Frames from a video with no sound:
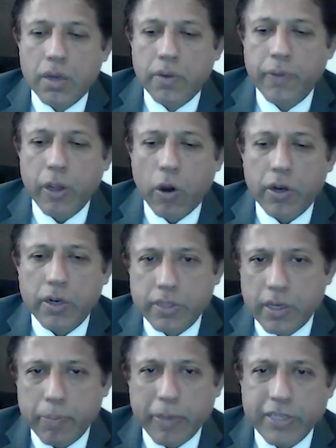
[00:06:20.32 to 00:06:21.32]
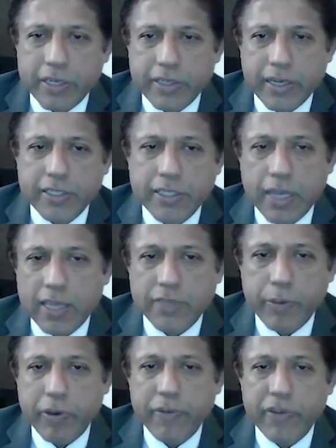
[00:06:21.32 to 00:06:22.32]
We ordered the basic tests as
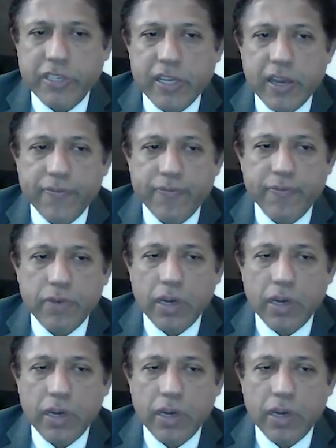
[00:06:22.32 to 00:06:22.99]
we previously have.